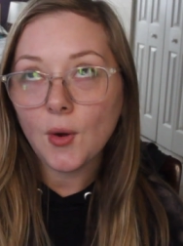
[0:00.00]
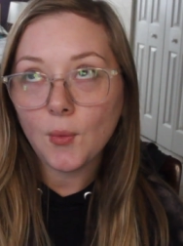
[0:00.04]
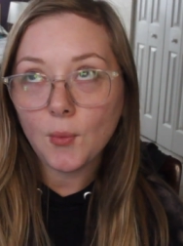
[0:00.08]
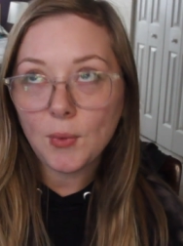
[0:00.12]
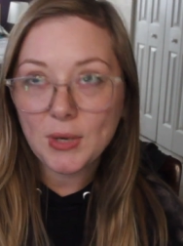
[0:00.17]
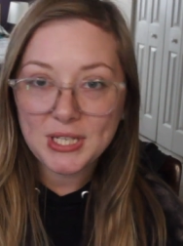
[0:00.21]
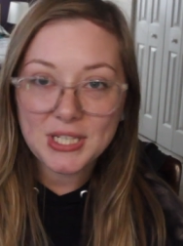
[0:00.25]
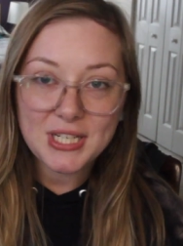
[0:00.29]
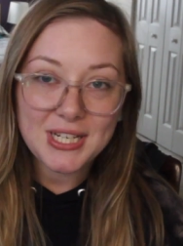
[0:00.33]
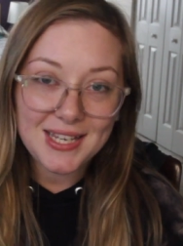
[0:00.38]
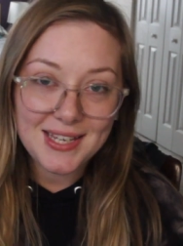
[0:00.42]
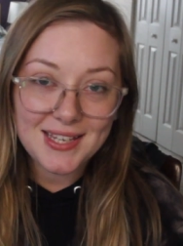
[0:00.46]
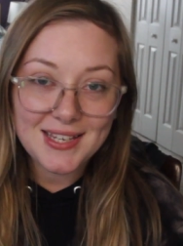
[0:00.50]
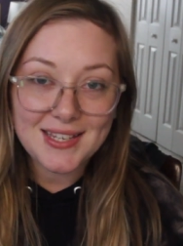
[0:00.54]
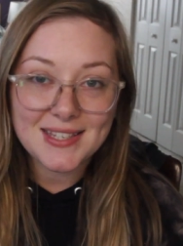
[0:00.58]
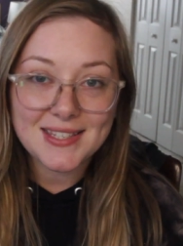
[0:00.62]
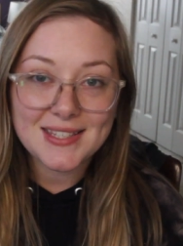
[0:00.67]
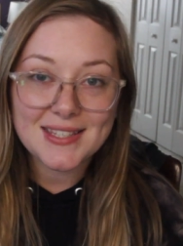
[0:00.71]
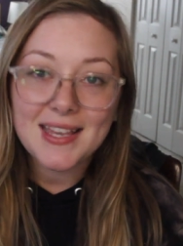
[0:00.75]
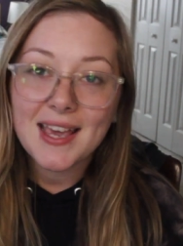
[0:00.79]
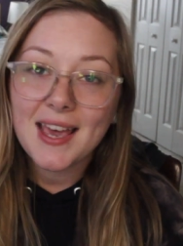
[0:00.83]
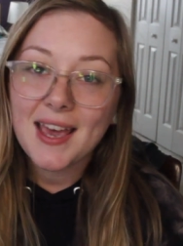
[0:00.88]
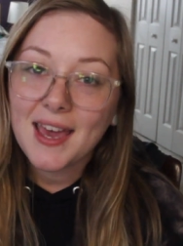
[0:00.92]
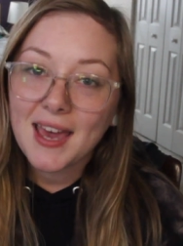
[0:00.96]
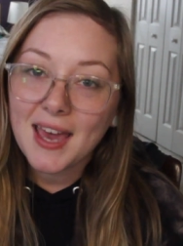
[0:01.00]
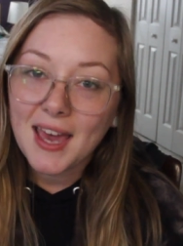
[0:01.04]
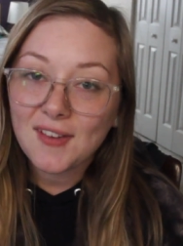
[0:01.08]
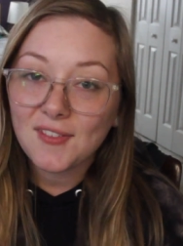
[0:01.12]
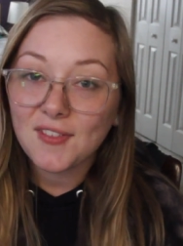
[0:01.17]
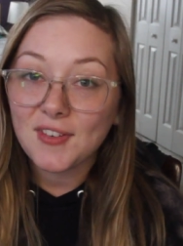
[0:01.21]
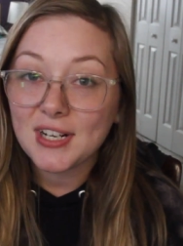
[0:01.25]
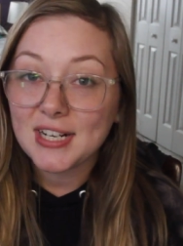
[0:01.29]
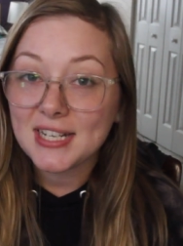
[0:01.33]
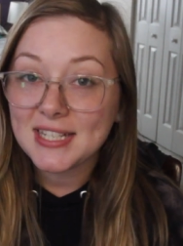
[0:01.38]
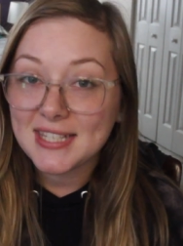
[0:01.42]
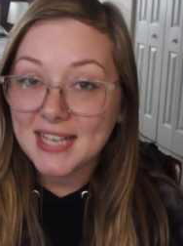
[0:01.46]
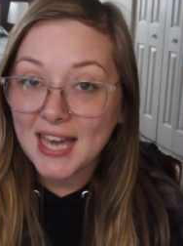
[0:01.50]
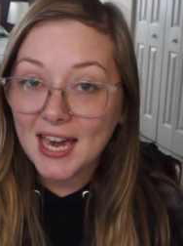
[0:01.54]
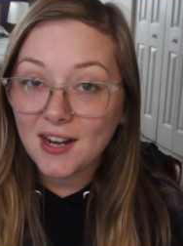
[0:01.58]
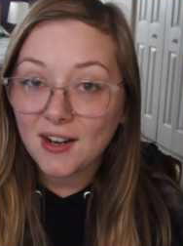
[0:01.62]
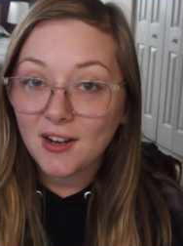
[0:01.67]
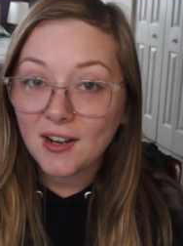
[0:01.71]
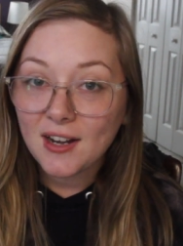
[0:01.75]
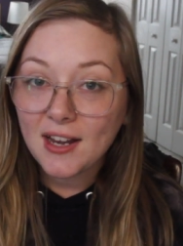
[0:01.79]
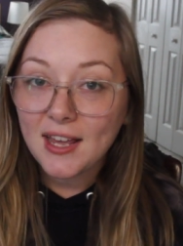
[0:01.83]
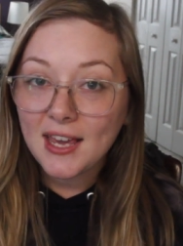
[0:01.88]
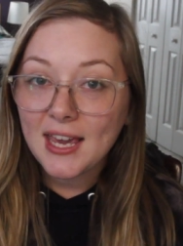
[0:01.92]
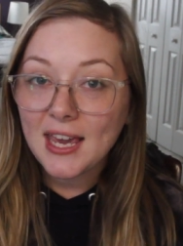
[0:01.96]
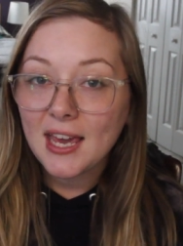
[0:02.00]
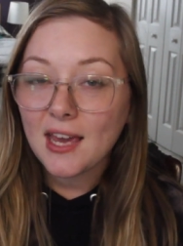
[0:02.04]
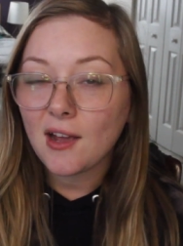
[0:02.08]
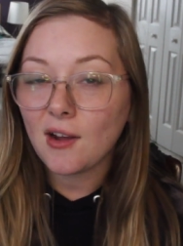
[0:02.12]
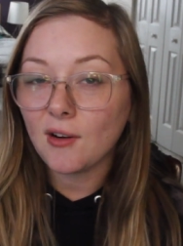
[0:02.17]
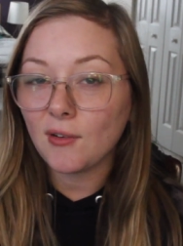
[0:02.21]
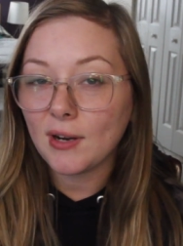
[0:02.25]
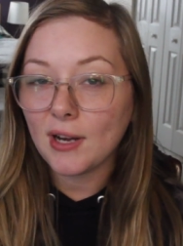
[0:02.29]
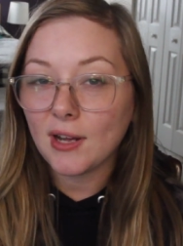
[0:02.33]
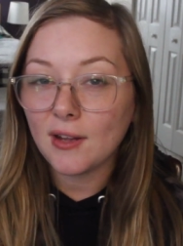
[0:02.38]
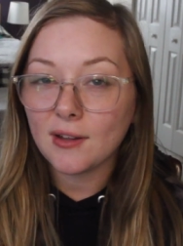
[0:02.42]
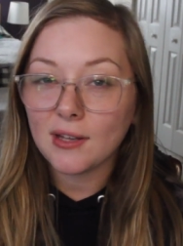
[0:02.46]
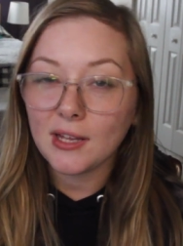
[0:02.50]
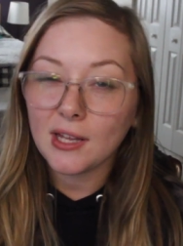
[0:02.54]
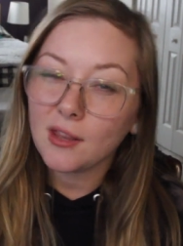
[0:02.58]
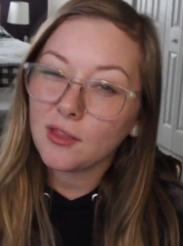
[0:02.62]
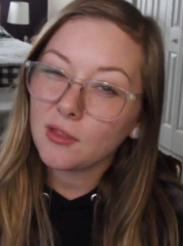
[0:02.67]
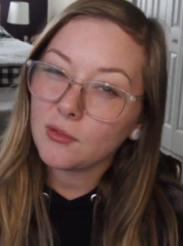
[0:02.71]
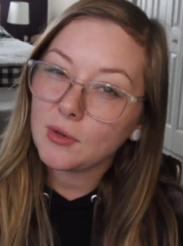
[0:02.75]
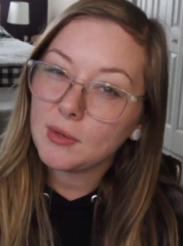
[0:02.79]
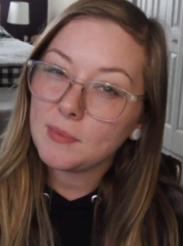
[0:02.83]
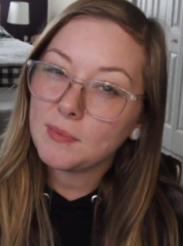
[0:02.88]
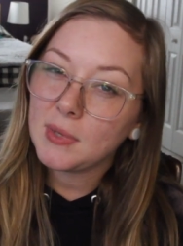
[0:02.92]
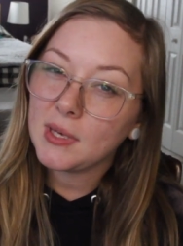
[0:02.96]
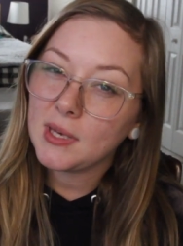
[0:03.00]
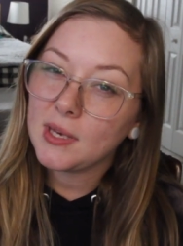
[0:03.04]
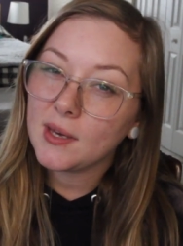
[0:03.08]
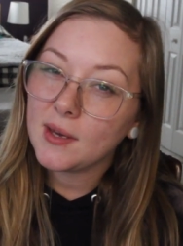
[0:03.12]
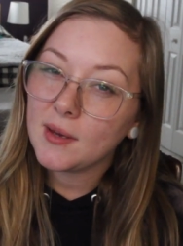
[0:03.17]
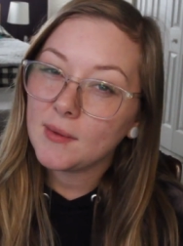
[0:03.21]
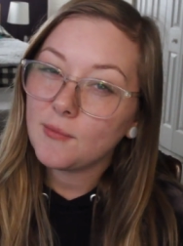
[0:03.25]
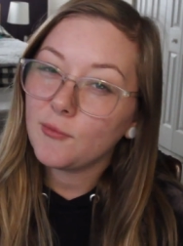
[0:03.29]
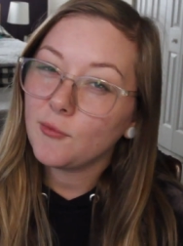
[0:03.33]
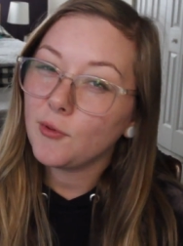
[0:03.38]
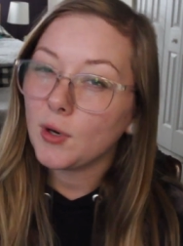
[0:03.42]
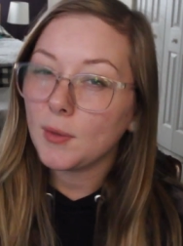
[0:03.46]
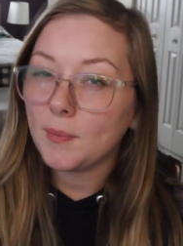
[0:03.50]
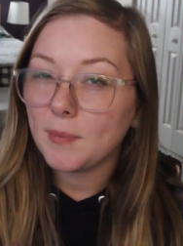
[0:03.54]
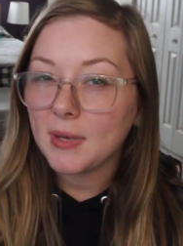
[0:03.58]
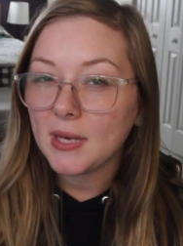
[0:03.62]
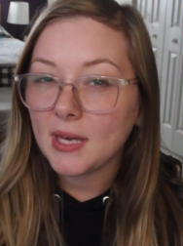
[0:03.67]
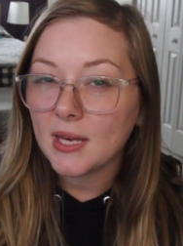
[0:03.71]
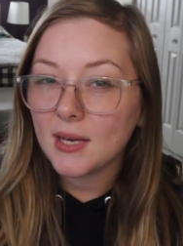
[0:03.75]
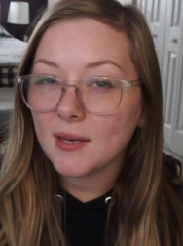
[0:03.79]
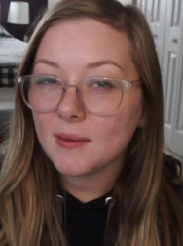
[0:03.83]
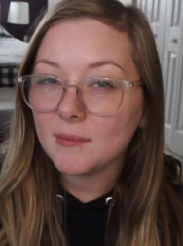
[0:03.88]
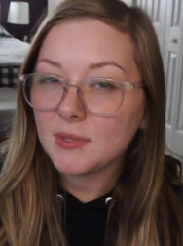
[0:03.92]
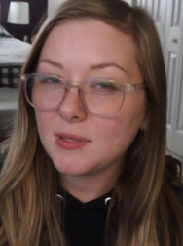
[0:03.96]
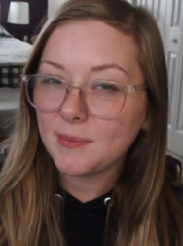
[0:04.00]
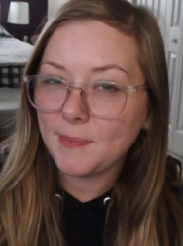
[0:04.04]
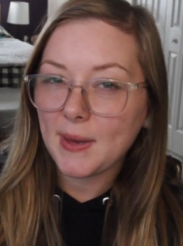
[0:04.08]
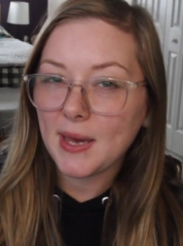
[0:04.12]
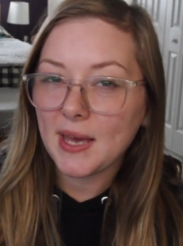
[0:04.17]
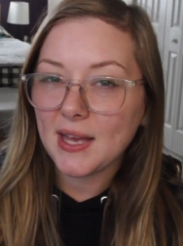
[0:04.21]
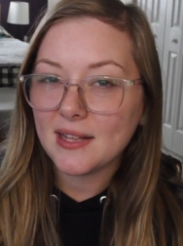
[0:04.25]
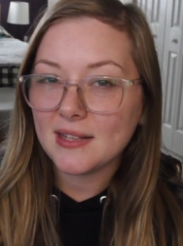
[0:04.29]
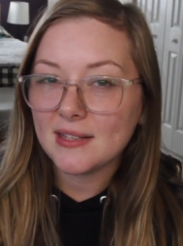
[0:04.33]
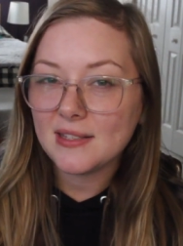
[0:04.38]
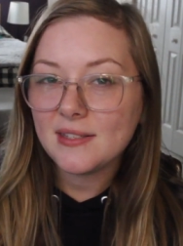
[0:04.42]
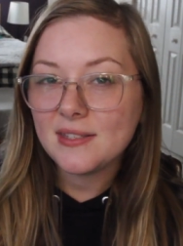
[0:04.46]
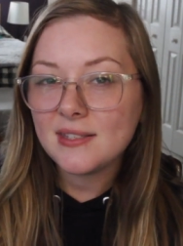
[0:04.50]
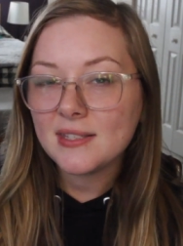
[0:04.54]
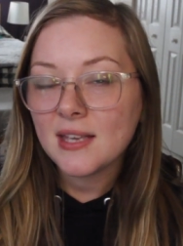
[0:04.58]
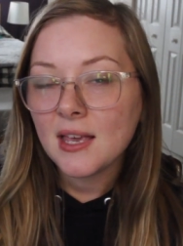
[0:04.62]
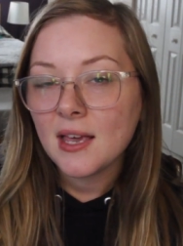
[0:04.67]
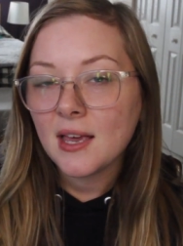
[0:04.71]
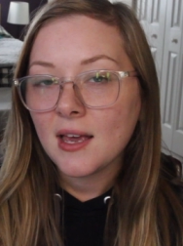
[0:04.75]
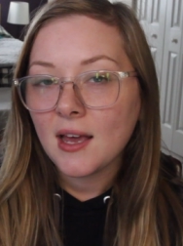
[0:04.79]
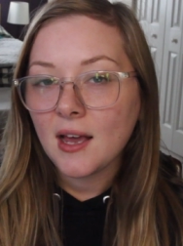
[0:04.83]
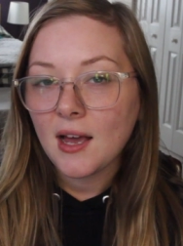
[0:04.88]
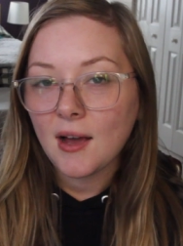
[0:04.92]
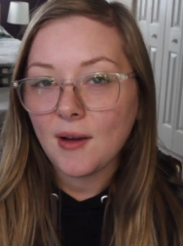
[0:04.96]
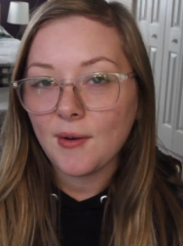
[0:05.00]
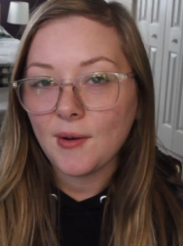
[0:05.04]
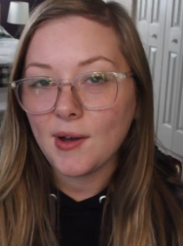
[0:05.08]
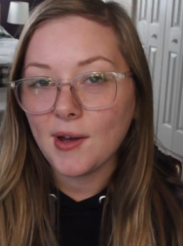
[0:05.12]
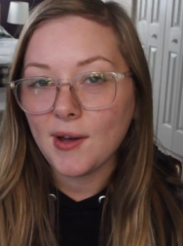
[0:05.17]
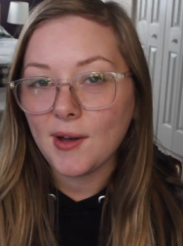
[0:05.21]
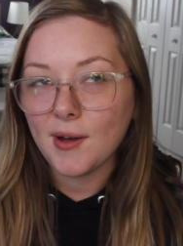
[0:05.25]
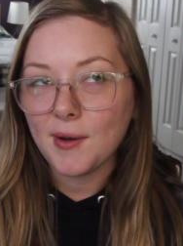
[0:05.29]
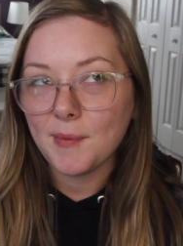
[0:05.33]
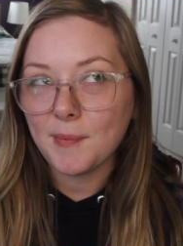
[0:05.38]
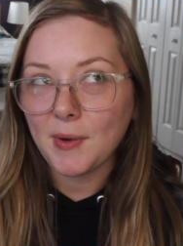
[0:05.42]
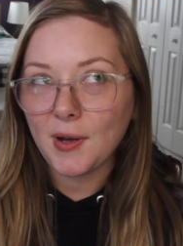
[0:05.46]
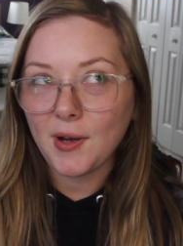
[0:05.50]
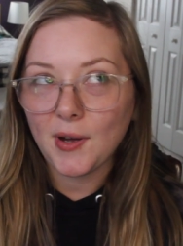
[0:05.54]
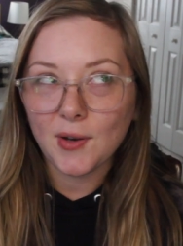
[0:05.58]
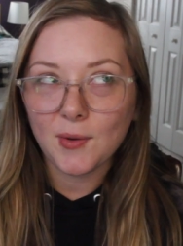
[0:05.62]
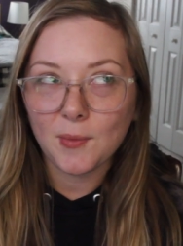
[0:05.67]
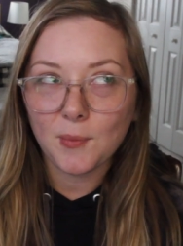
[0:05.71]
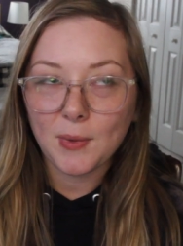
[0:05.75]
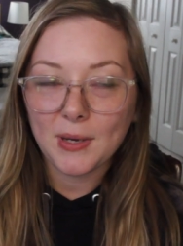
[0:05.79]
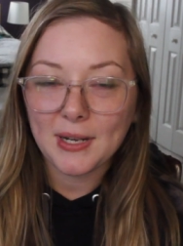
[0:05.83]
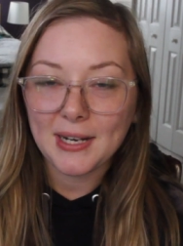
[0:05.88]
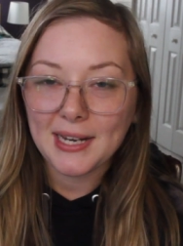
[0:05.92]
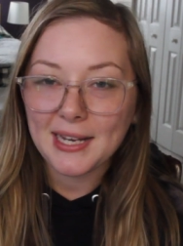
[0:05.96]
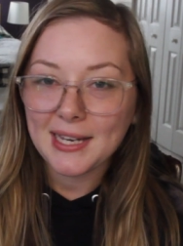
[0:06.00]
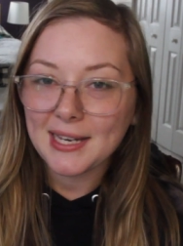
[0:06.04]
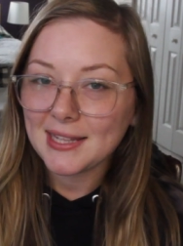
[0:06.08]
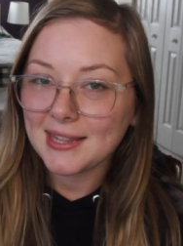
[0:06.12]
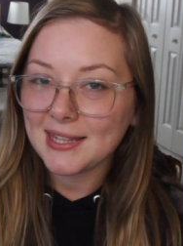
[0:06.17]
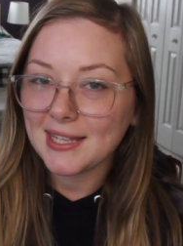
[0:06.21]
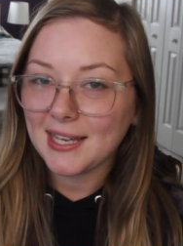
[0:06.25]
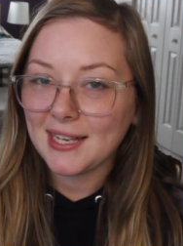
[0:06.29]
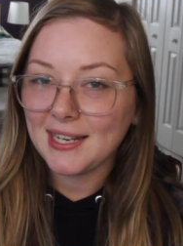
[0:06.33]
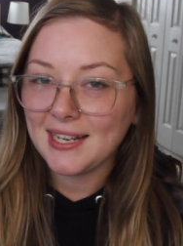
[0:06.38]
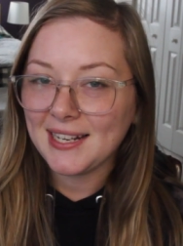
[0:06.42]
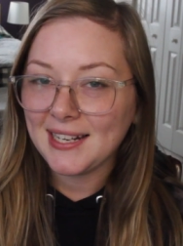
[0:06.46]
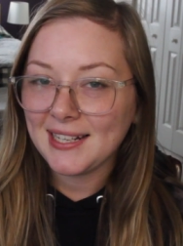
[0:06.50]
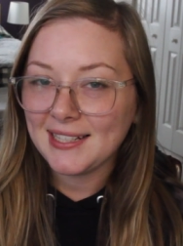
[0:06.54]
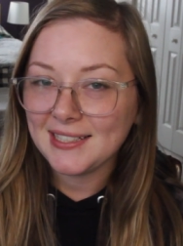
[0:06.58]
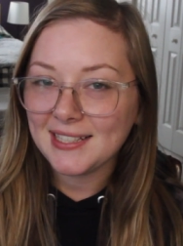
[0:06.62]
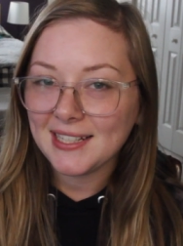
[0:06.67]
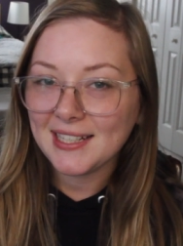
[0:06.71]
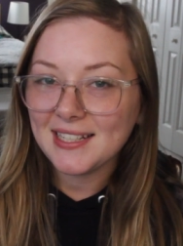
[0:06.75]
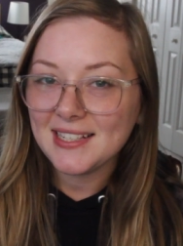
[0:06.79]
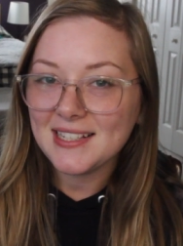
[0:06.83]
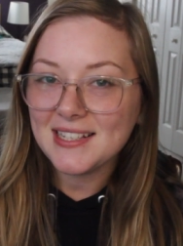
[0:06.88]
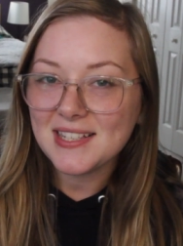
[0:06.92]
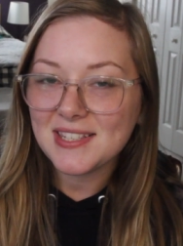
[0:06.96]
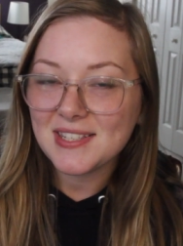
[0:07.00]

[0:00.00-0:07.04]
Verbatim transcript: which is every Saturday around like 3 p.m., 4 p.m., depends um, on when I get the editing done.